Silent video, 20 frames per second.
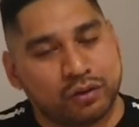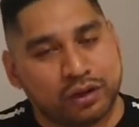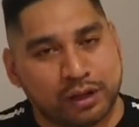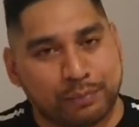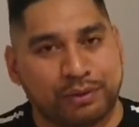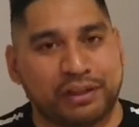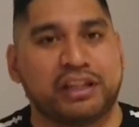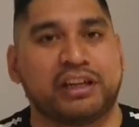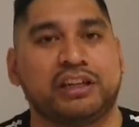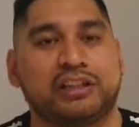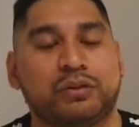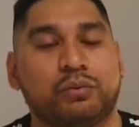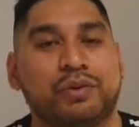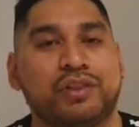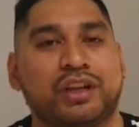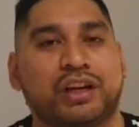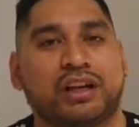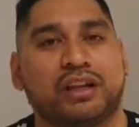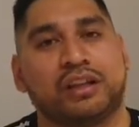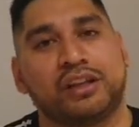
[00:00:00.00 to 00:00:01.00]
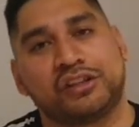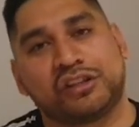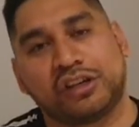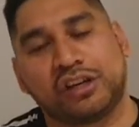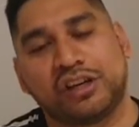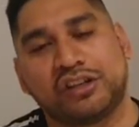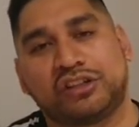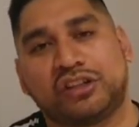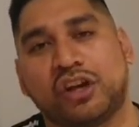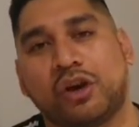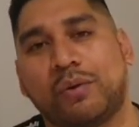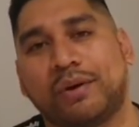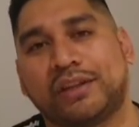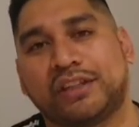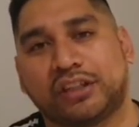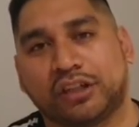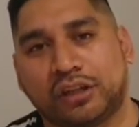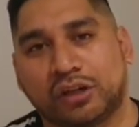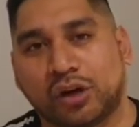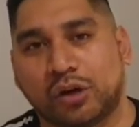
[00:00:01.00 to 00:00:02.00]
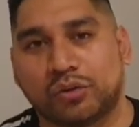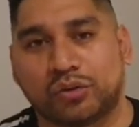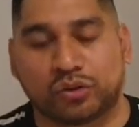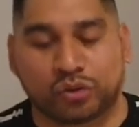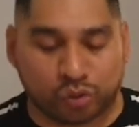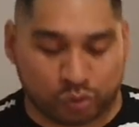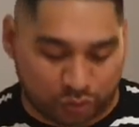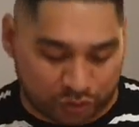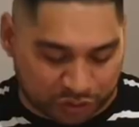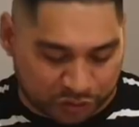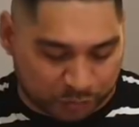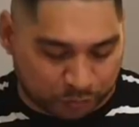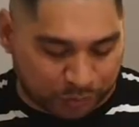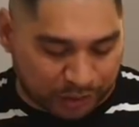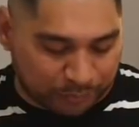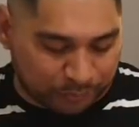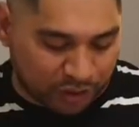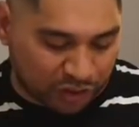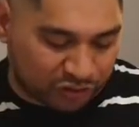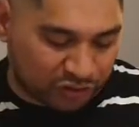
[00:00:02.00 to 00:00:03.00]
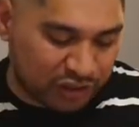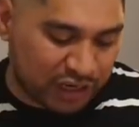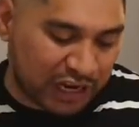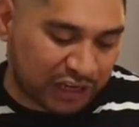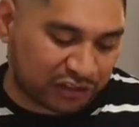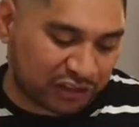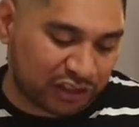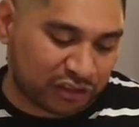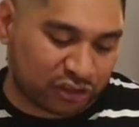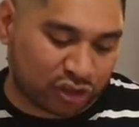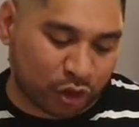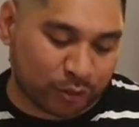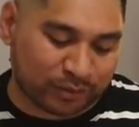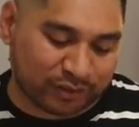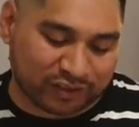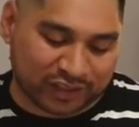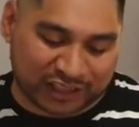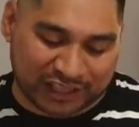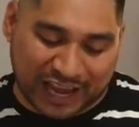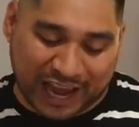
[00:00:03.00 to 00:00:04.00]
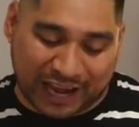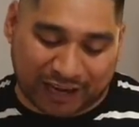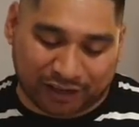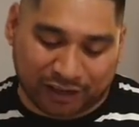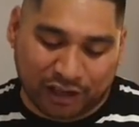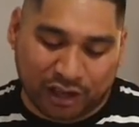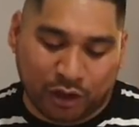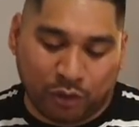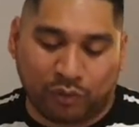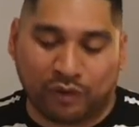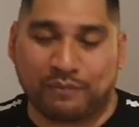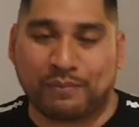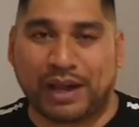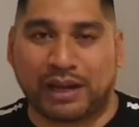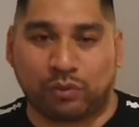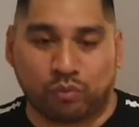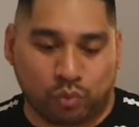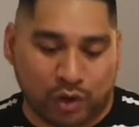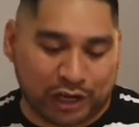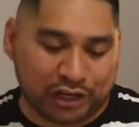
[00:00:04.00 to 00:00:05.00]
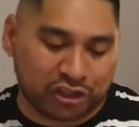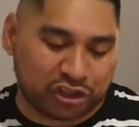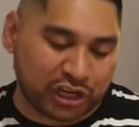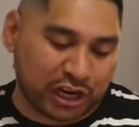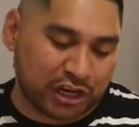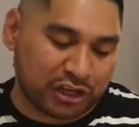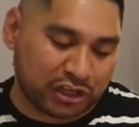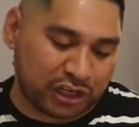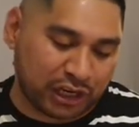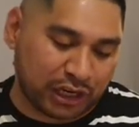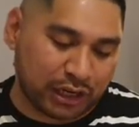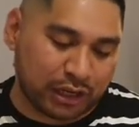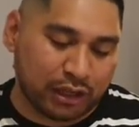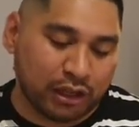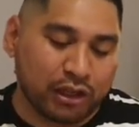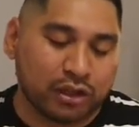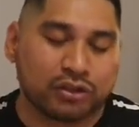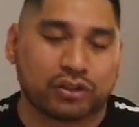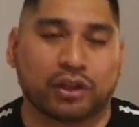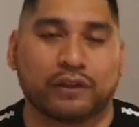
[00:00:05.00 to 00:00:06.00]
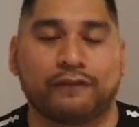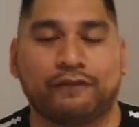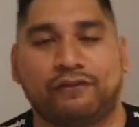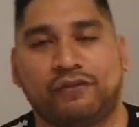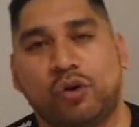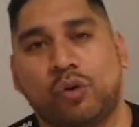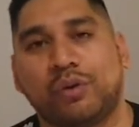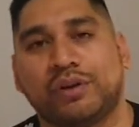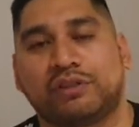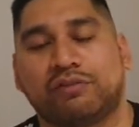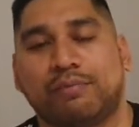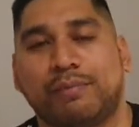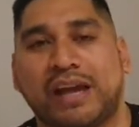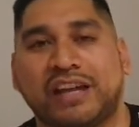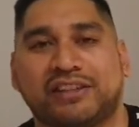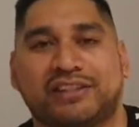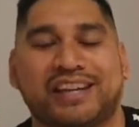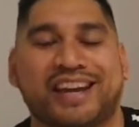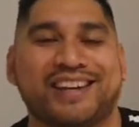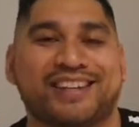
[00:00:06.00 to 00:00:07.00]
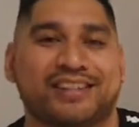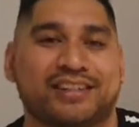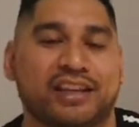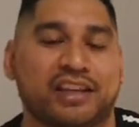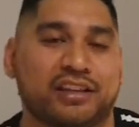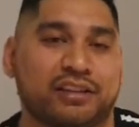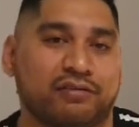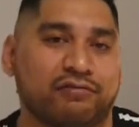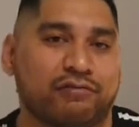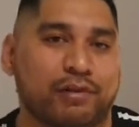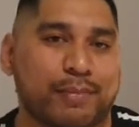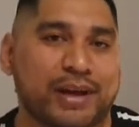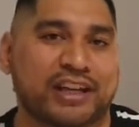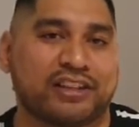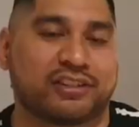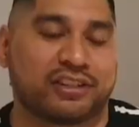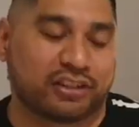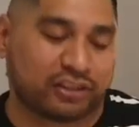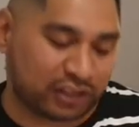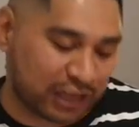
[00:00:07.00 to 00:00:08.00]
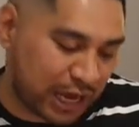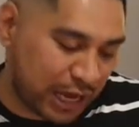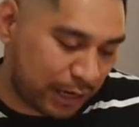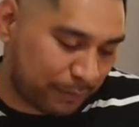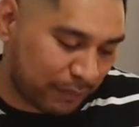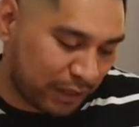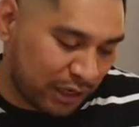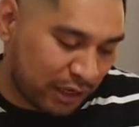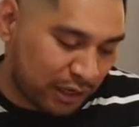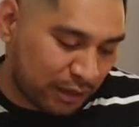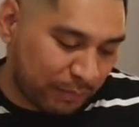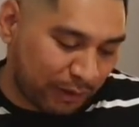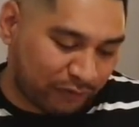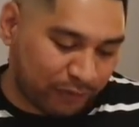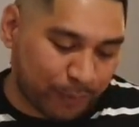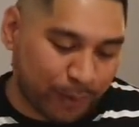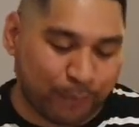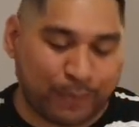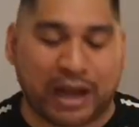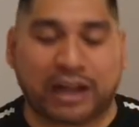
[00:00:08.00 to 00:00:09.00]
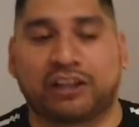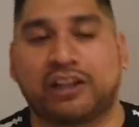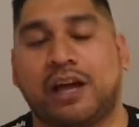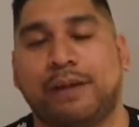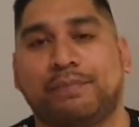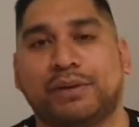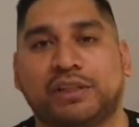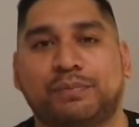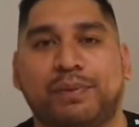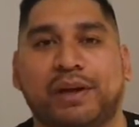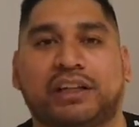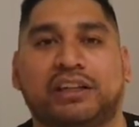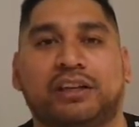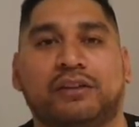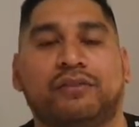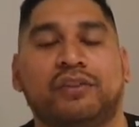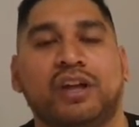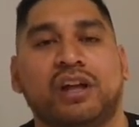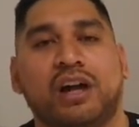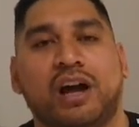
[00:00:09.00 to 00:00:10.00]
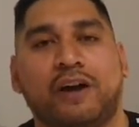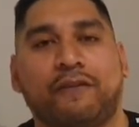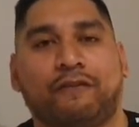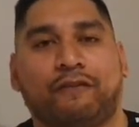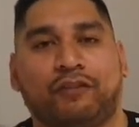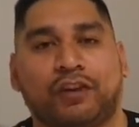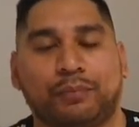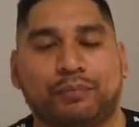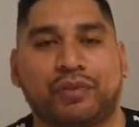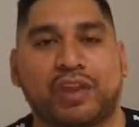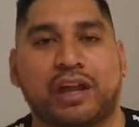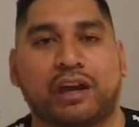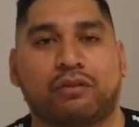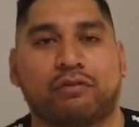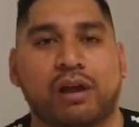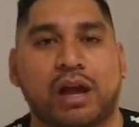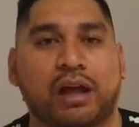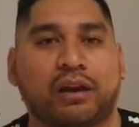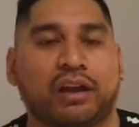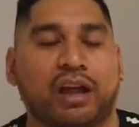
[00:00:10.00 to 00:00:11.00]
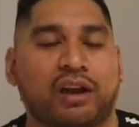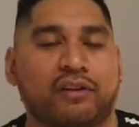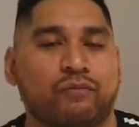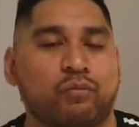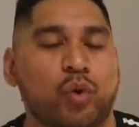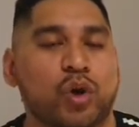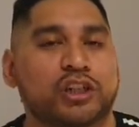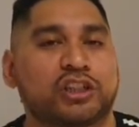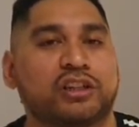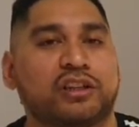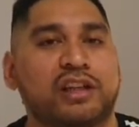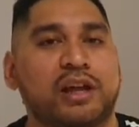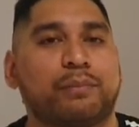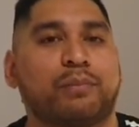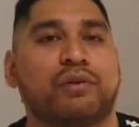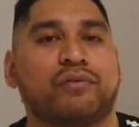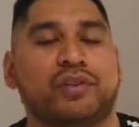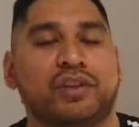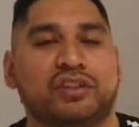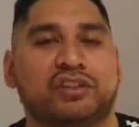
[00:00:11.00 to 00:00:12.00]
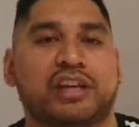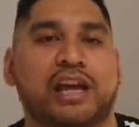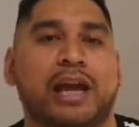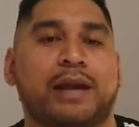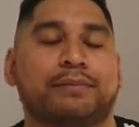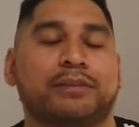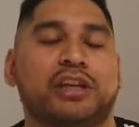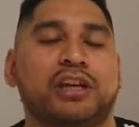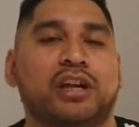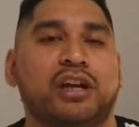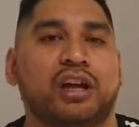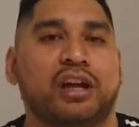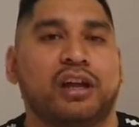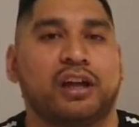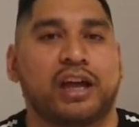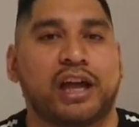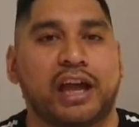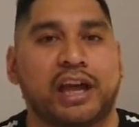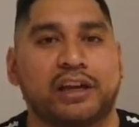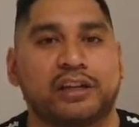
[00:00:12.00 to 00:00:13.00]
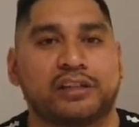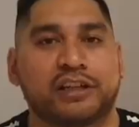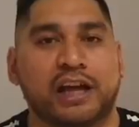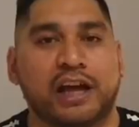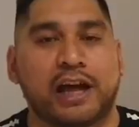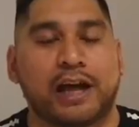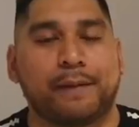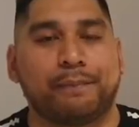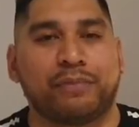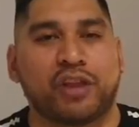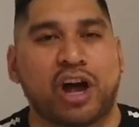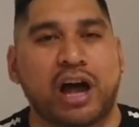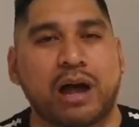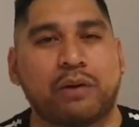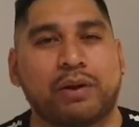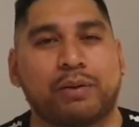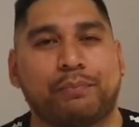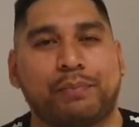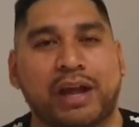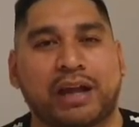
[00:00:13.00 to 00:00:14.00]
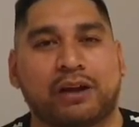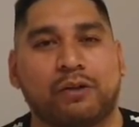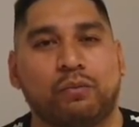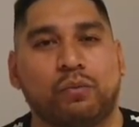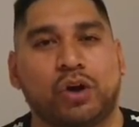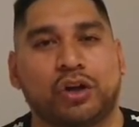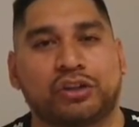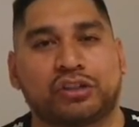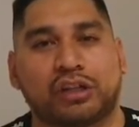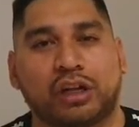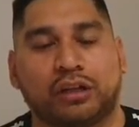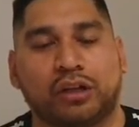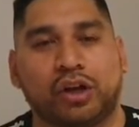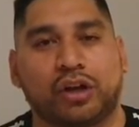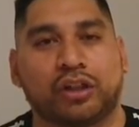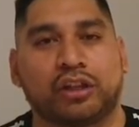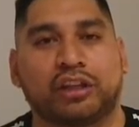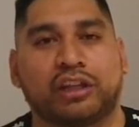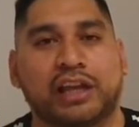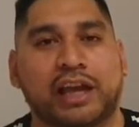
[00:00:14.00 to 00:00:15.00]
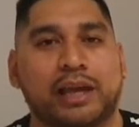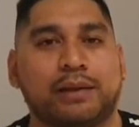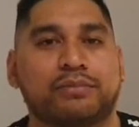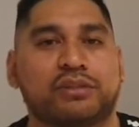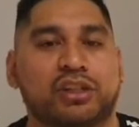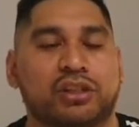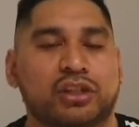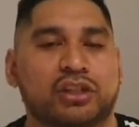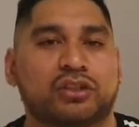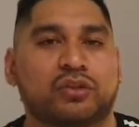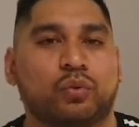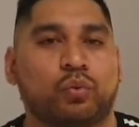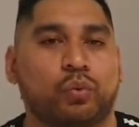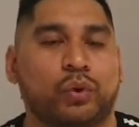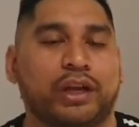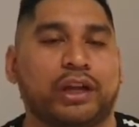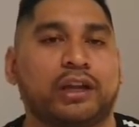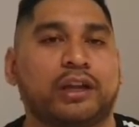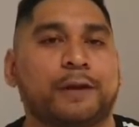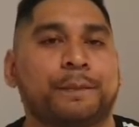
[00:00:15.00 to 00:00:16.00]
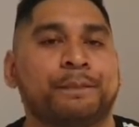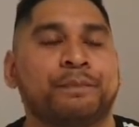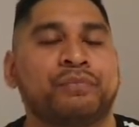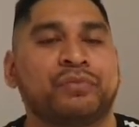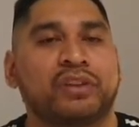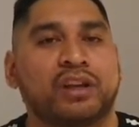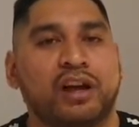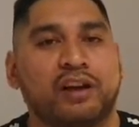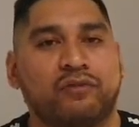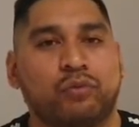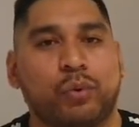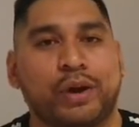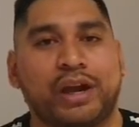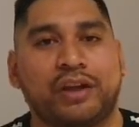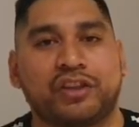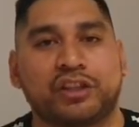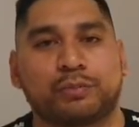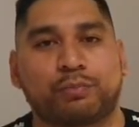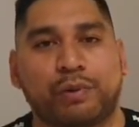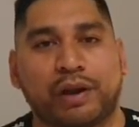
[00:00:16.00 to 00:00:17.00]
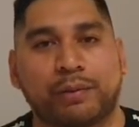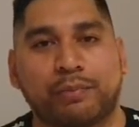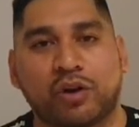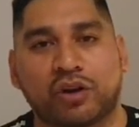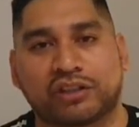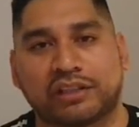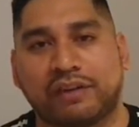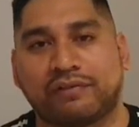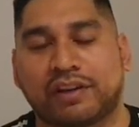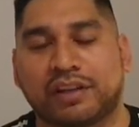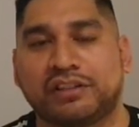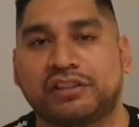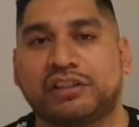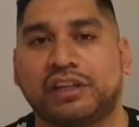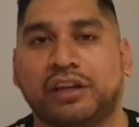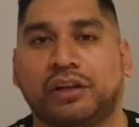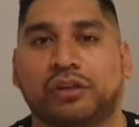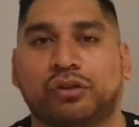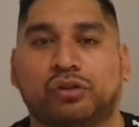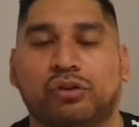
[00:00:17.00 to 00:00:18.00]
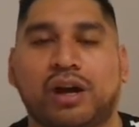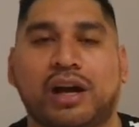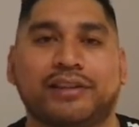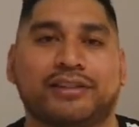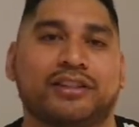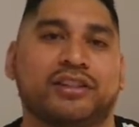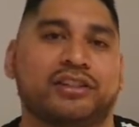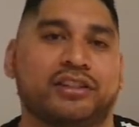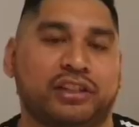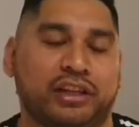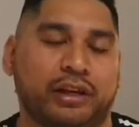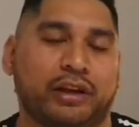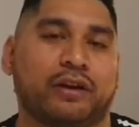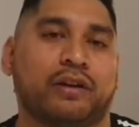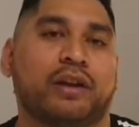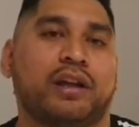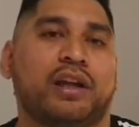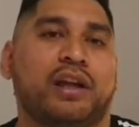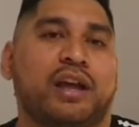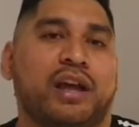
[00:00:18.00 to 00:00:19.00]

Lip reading: Ability to win the collision is going to go to the Springboks. Next, in terms of attack, we've made one change here. So the forwards remains the same, but from a backline perspective, I've flipped that around. And I've watched a number of these games, and I went back and watched a lot of the games this week of where the Springboks have conceded tries this year.